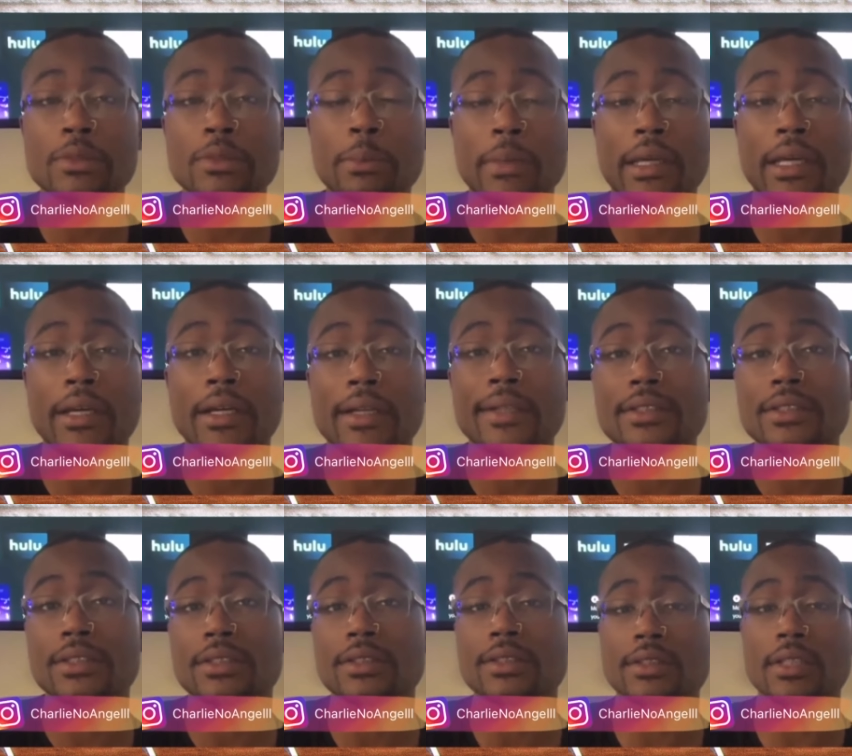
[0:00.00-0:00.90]
good promo,
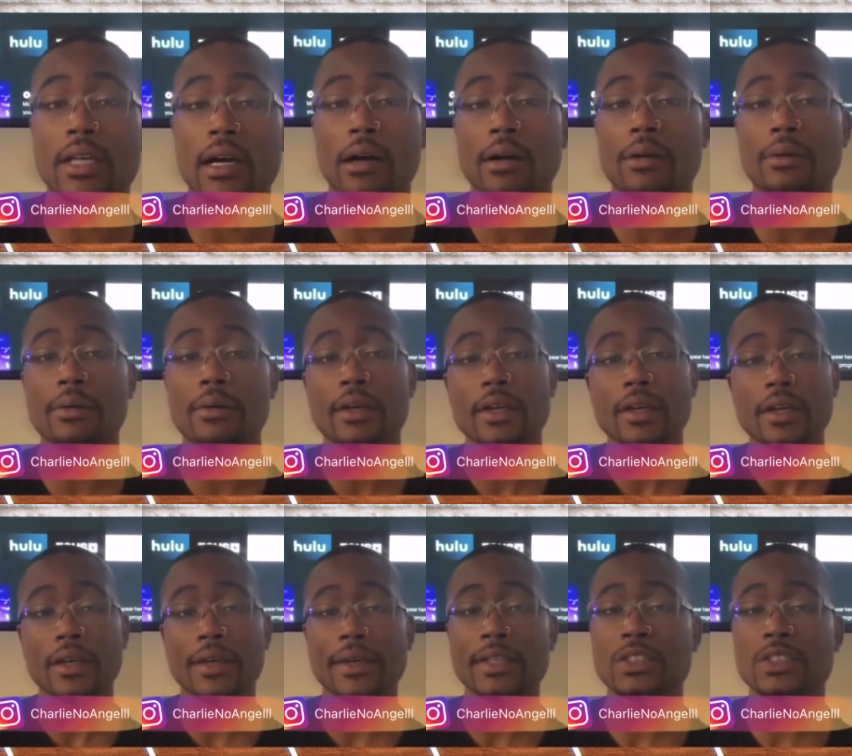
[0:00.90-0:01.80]
but it,
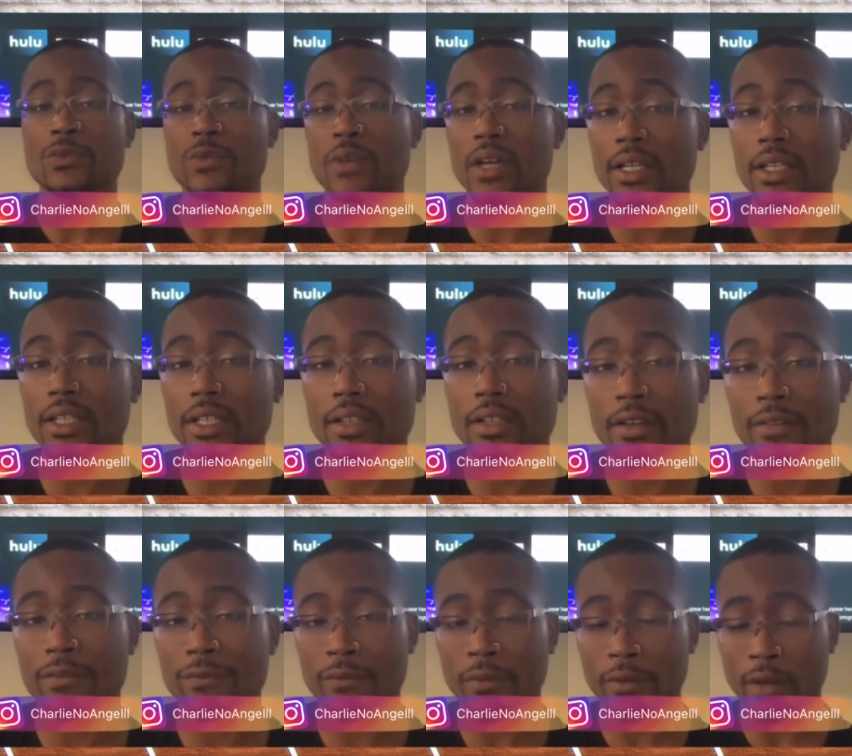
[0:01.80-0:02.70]
it, I think
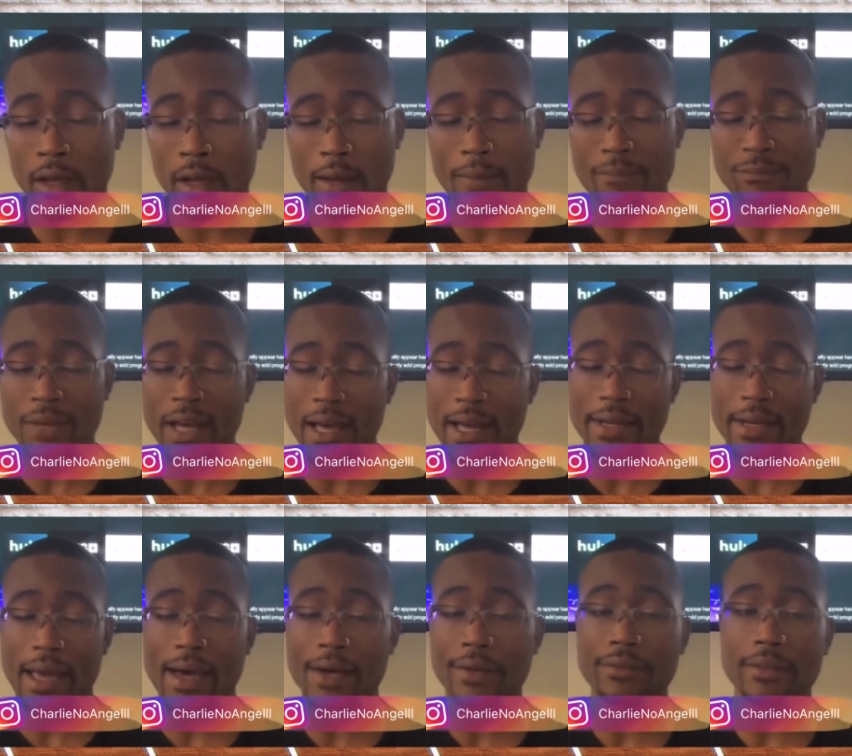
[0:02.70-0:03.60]
what scares her the
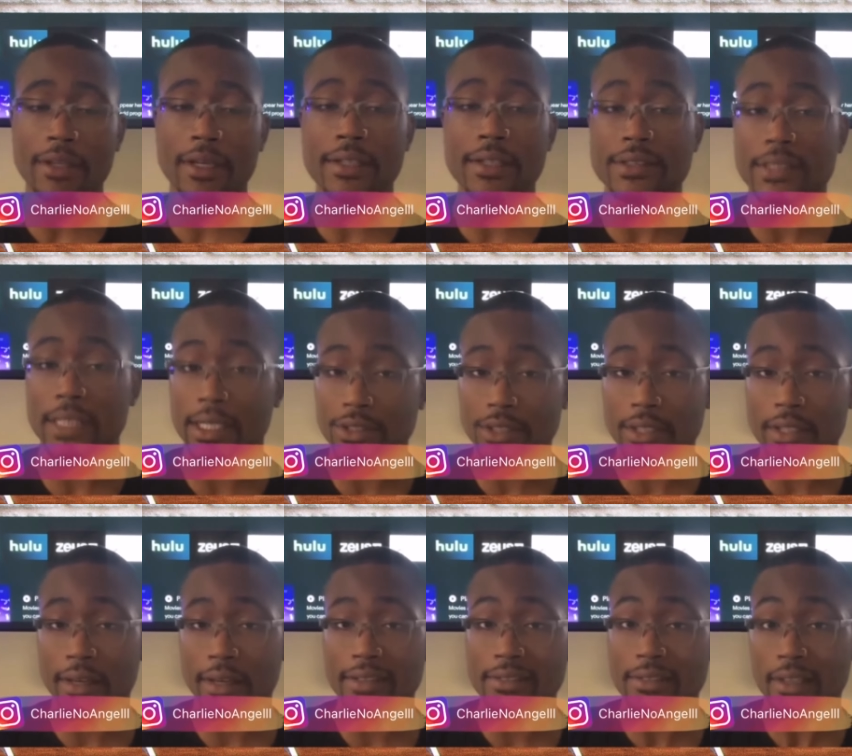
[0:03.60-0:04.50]
most is
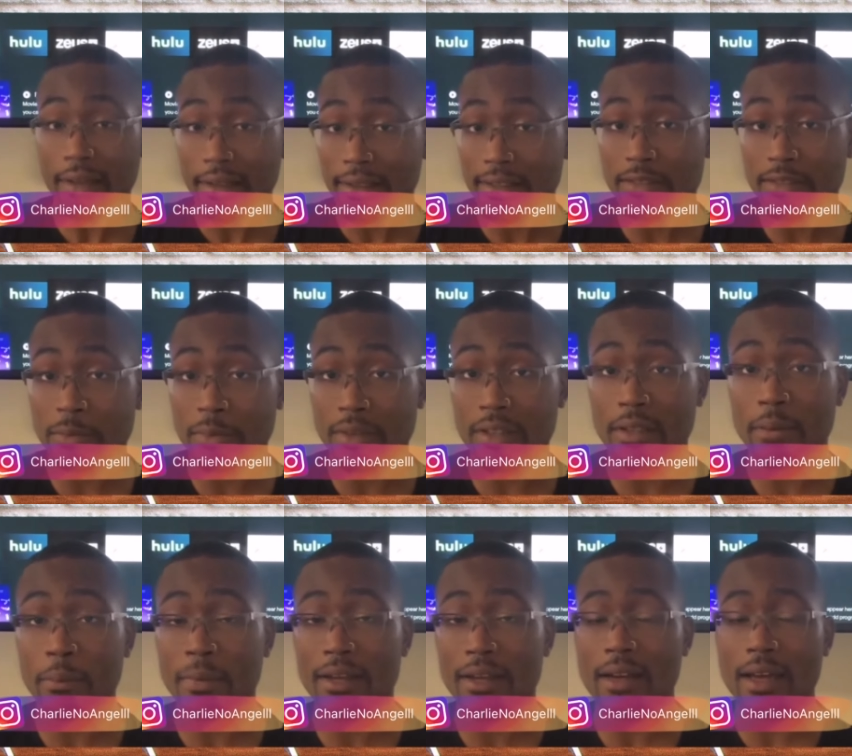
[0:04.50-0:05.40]
it is
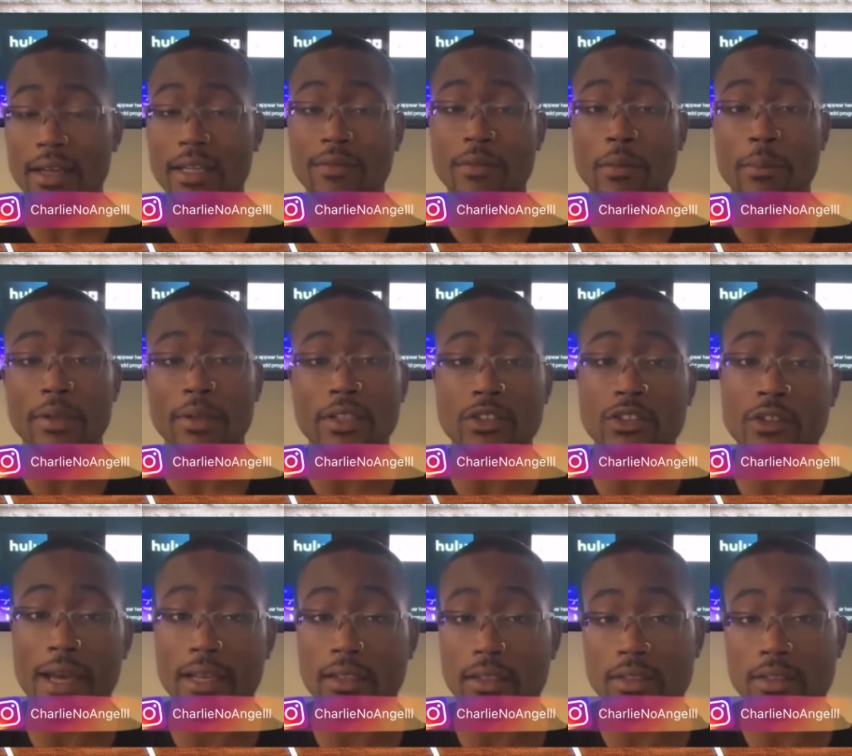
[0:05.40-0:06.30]
a
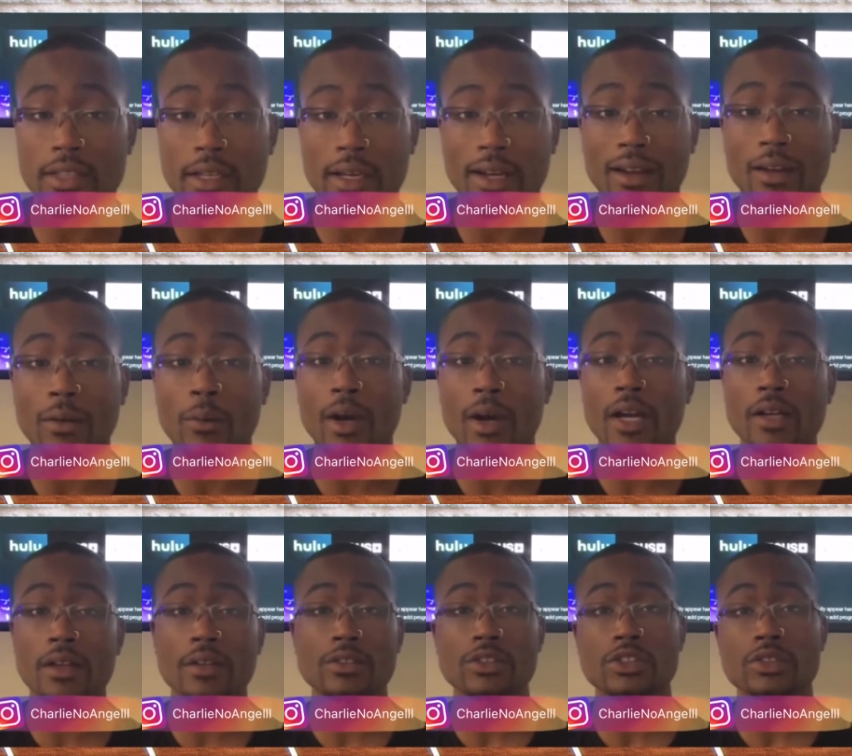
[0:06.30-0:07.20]
reaction. Right. So
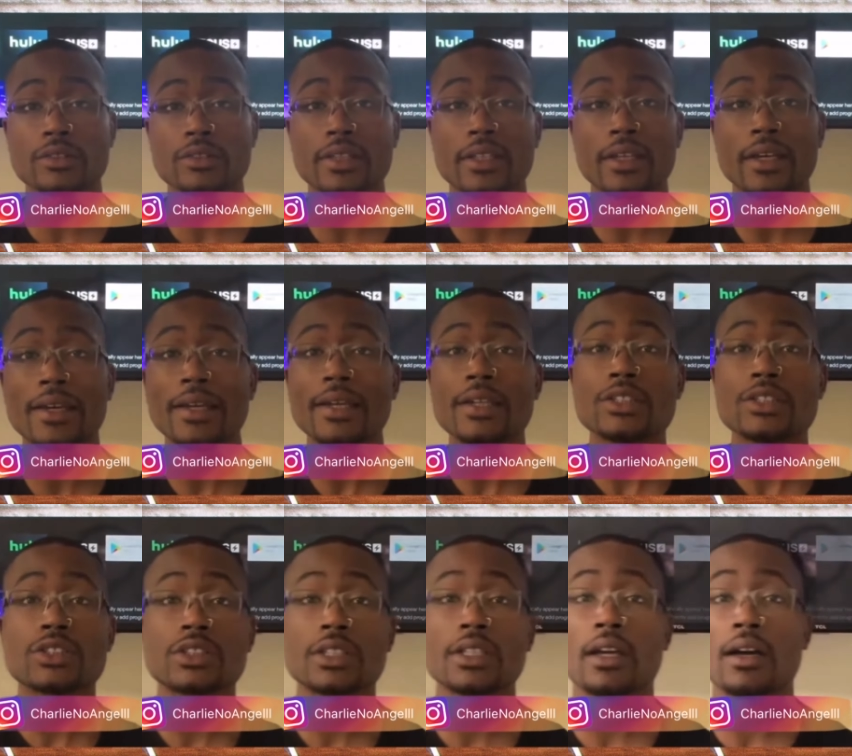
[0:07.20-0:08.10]
if it were to be
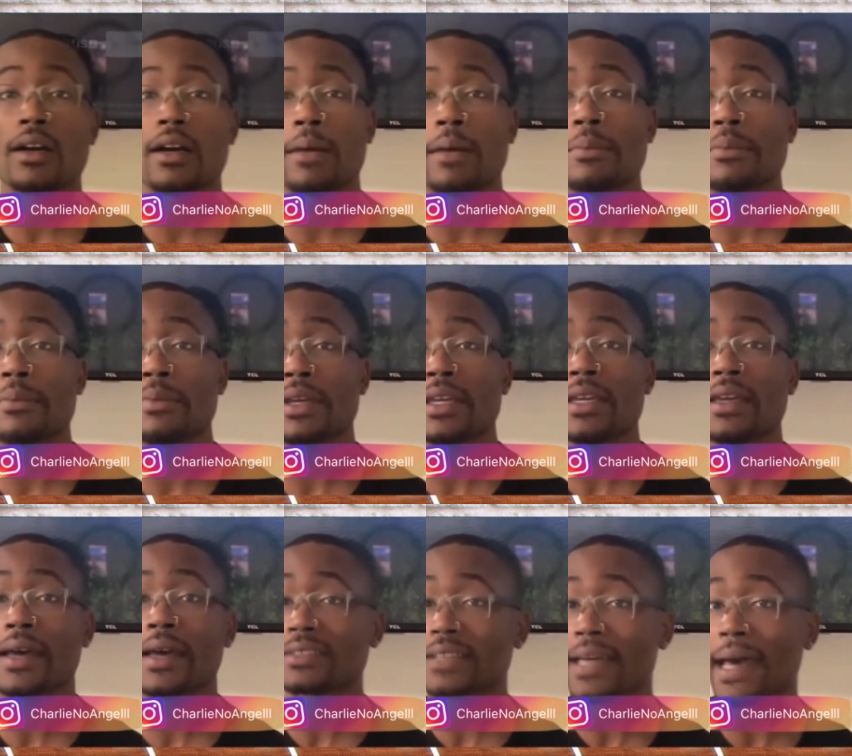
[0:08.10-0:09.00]
screen recorded and
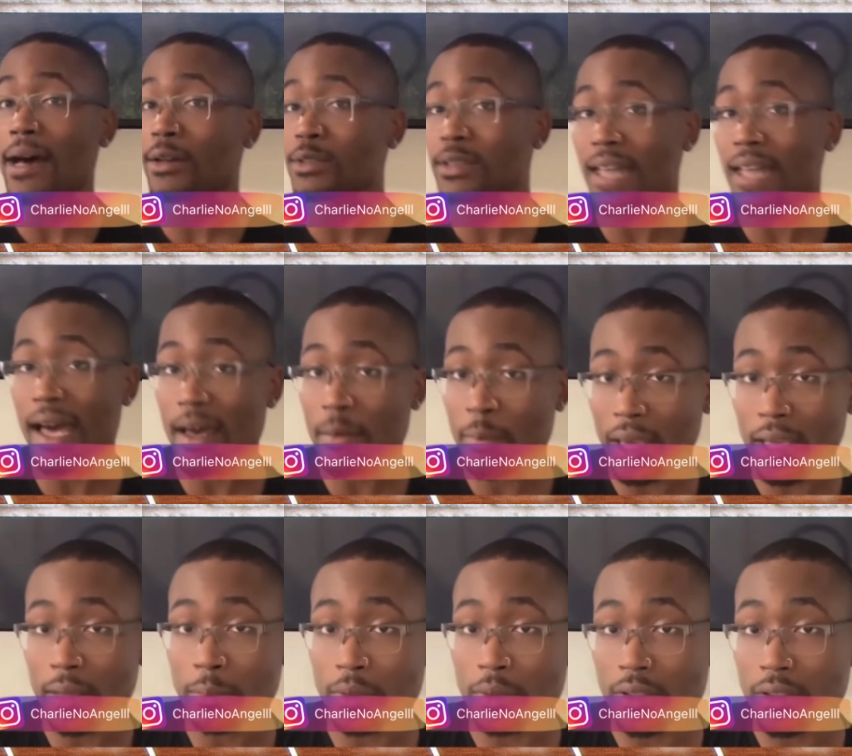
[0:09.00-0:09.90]
re-uploaded on
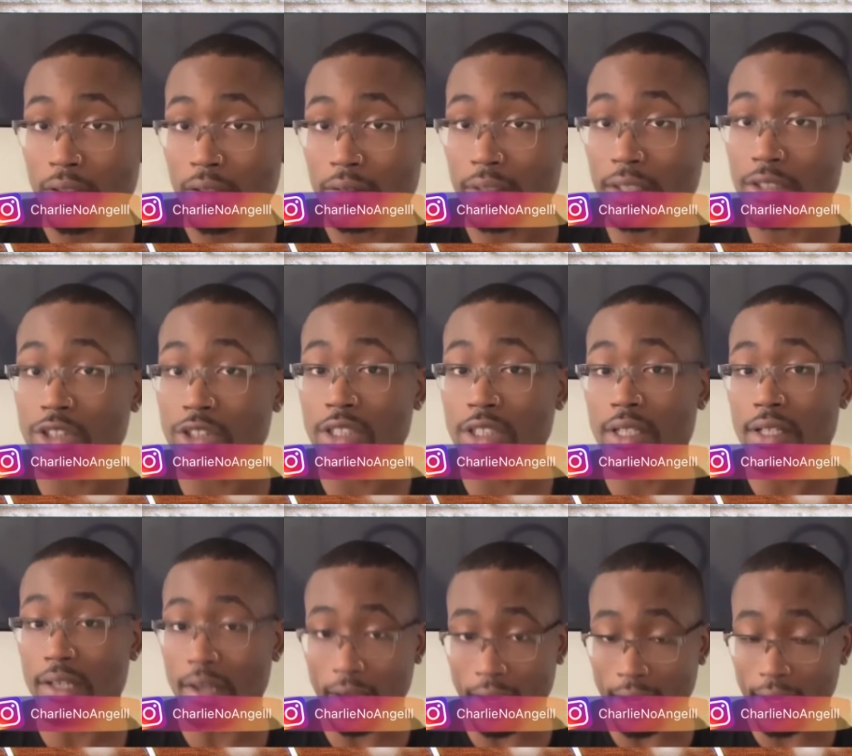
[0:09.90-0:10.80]
YouTube,
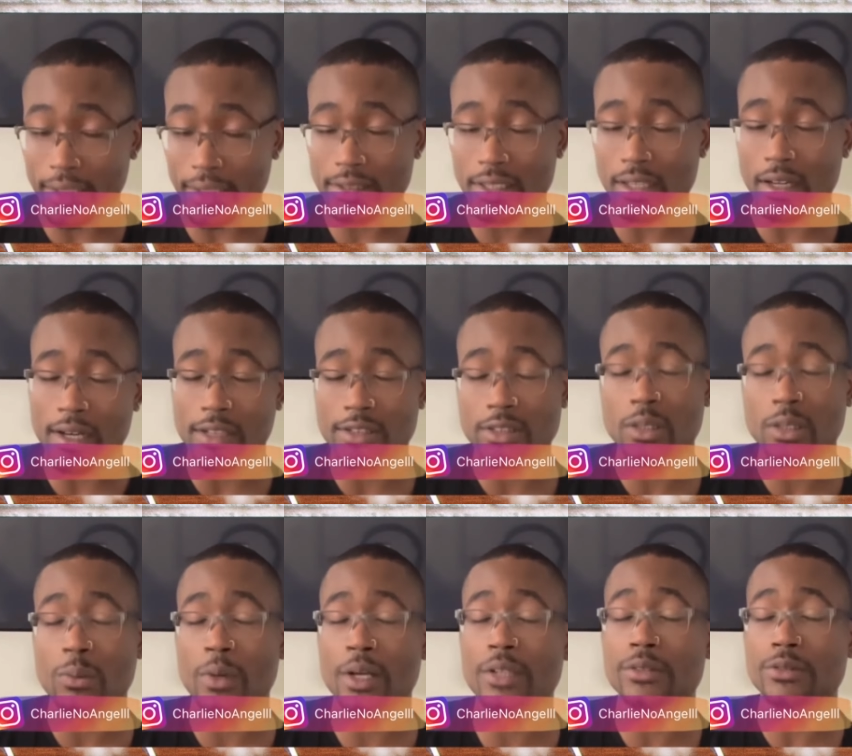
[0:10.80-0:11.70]
would she have the
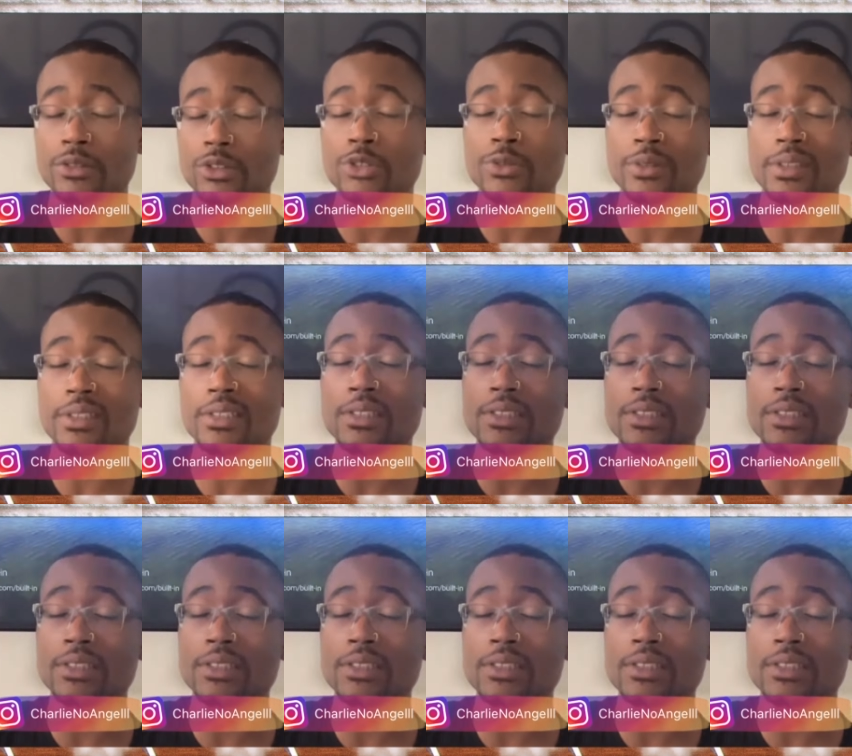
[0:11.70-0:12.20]
power to take